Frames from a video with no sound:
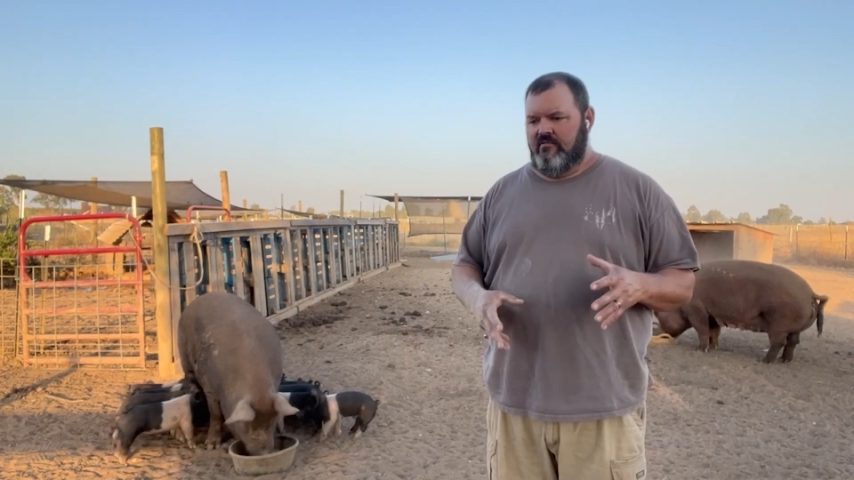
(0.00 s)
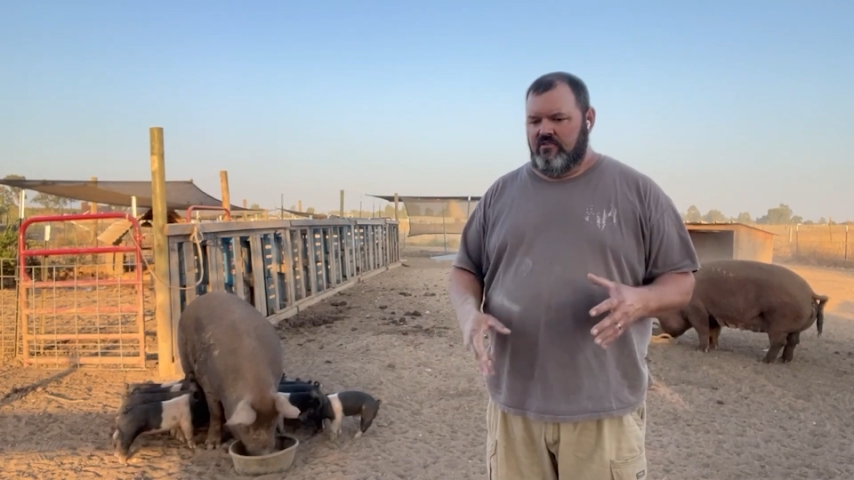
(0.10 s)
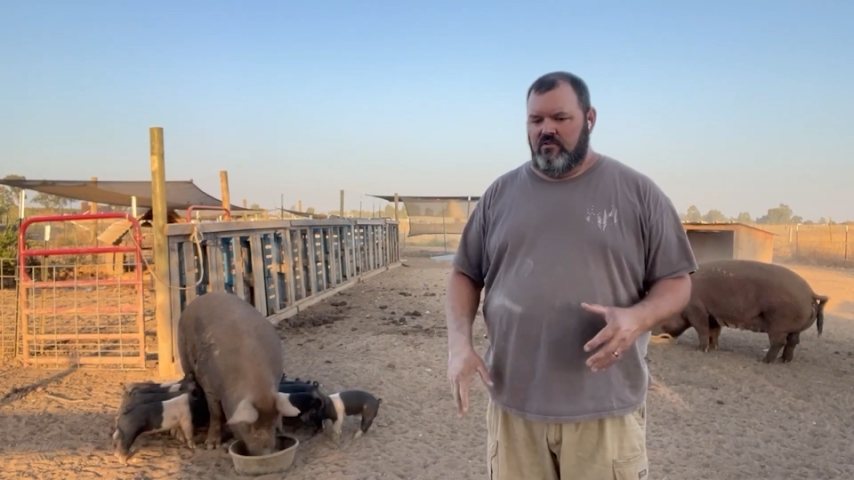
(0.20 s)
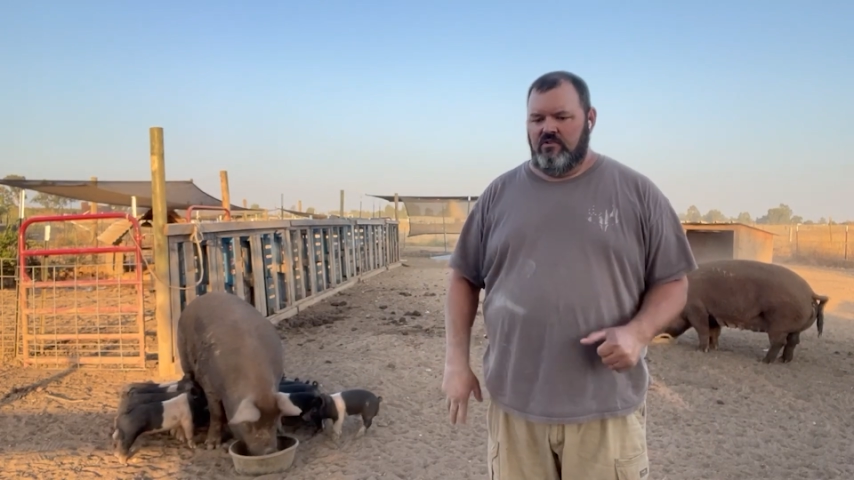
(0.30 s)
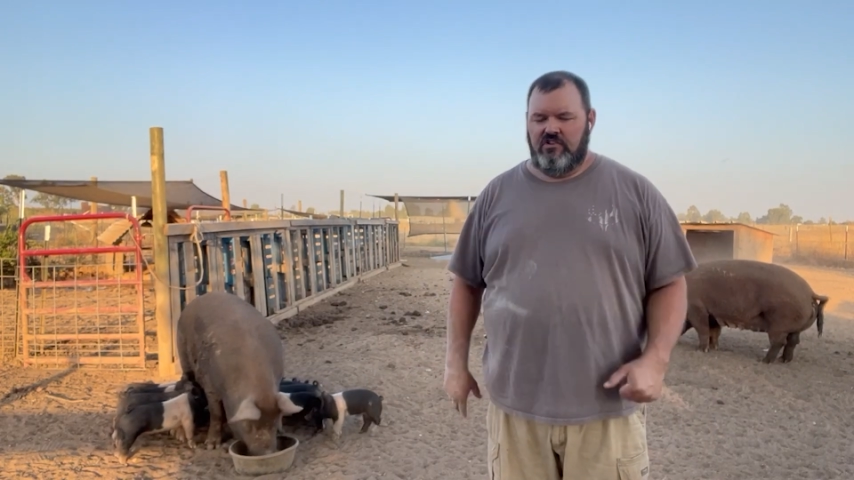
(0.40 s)

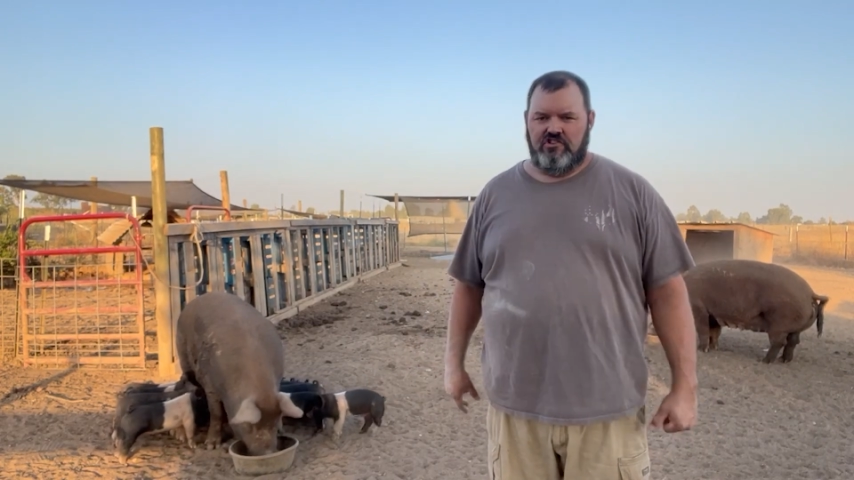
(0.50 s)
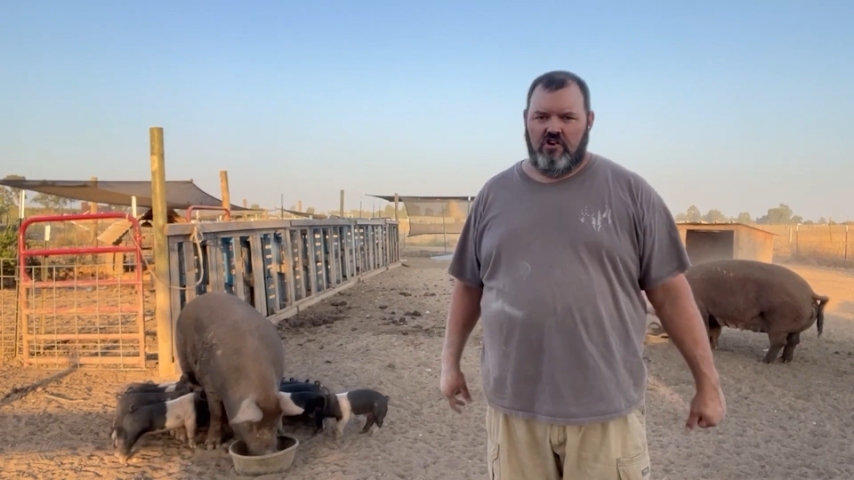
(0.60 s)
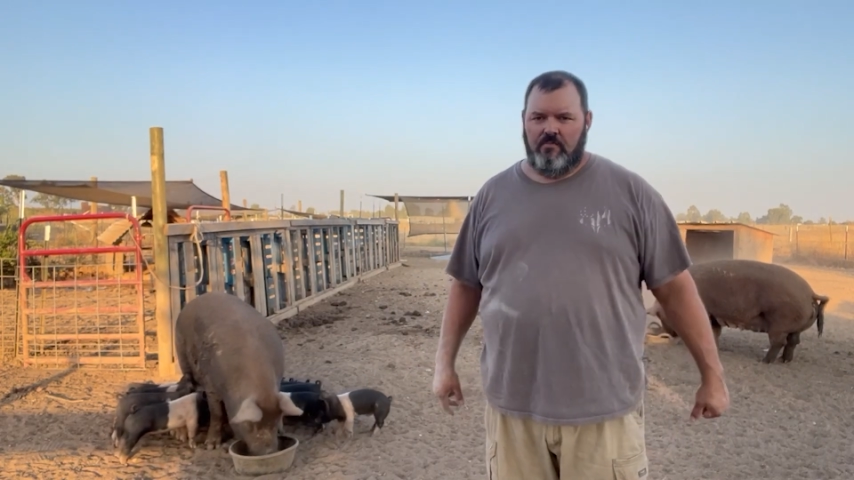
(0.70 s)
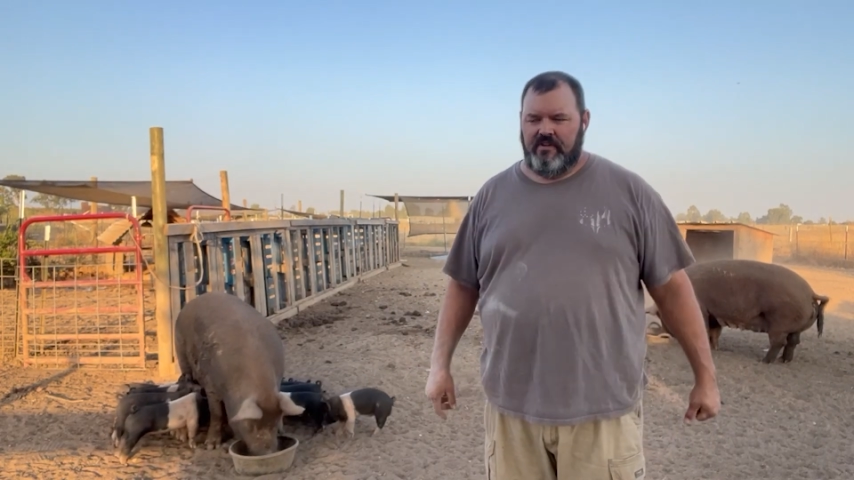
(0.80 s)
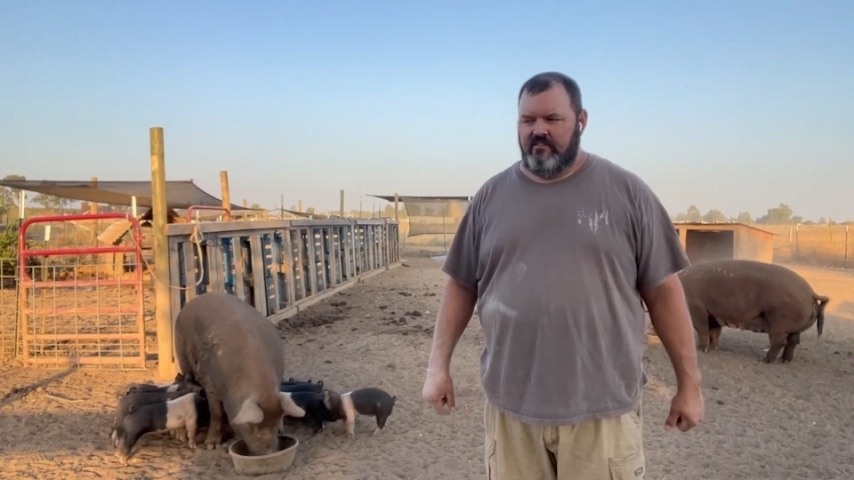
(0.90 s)
doing the
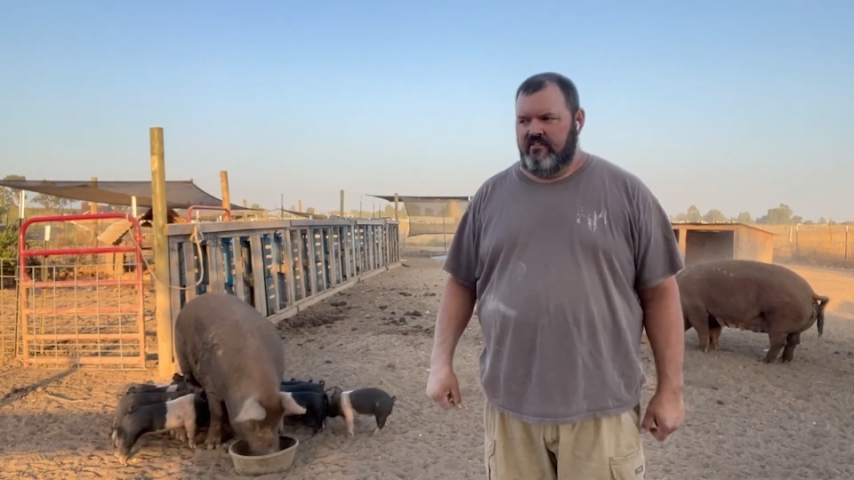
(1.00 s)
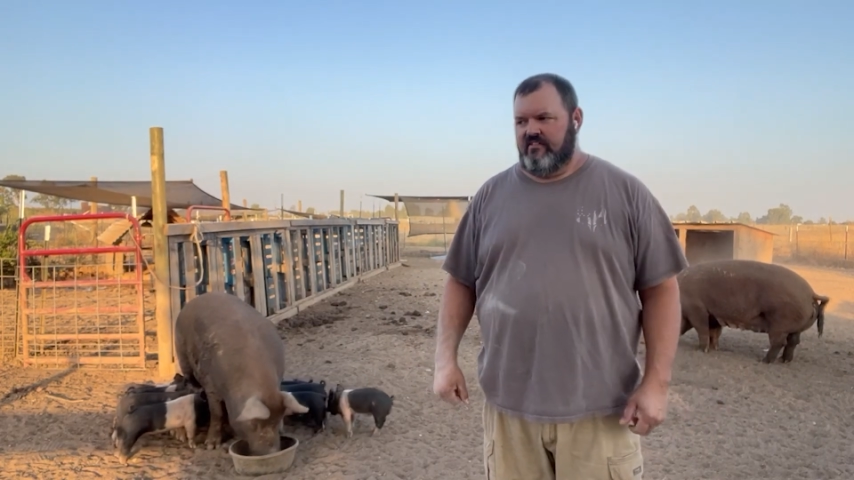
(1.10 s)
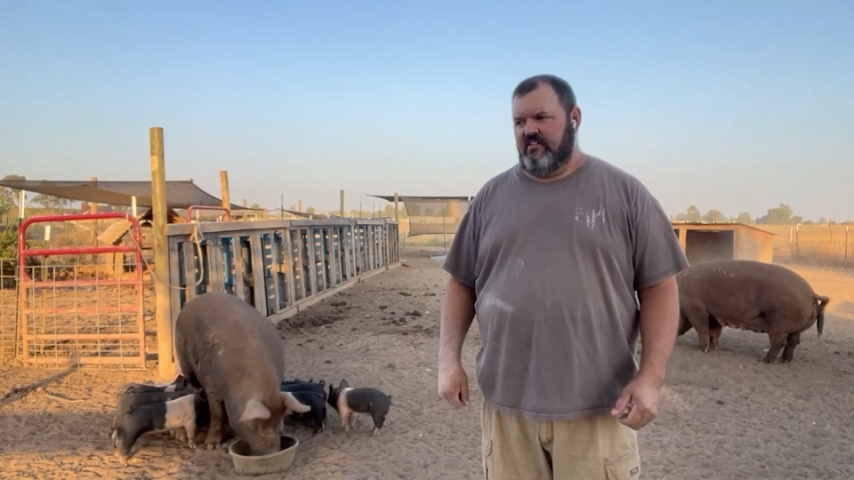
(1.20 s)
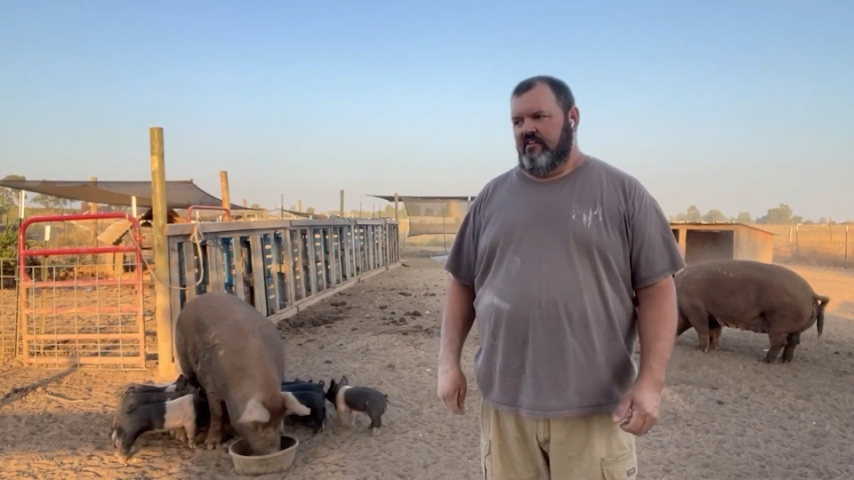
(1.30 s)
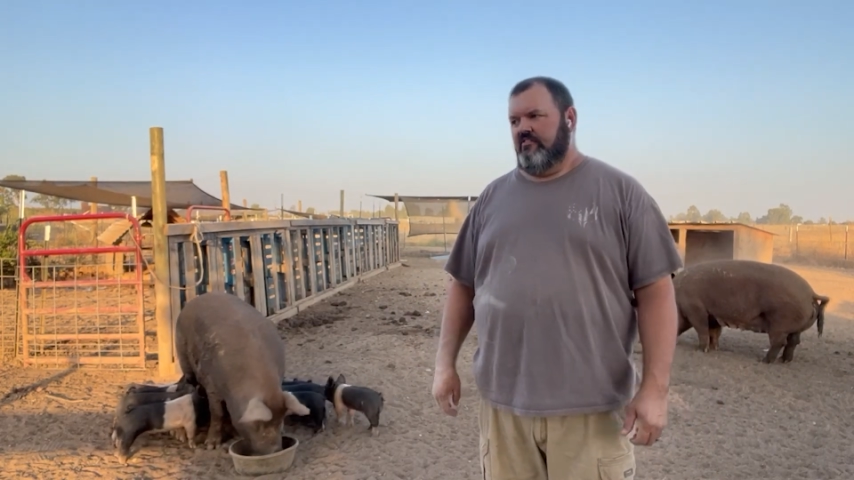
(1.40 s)
show pigs and
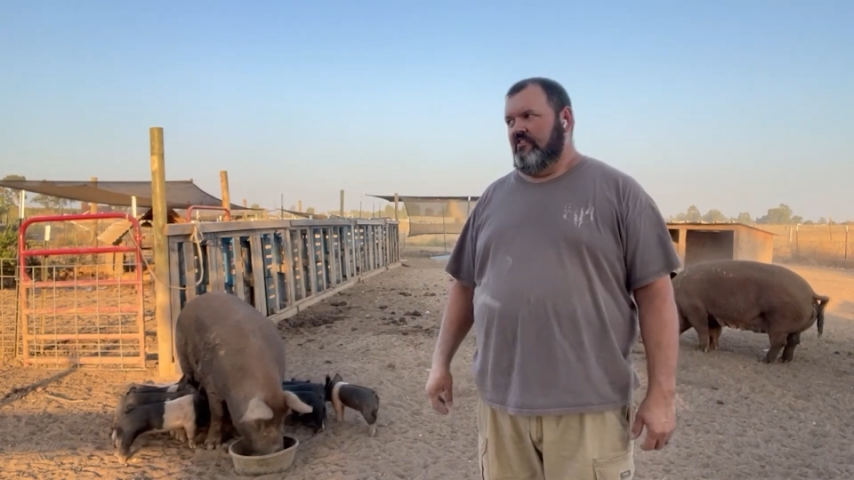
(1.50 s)
stuff.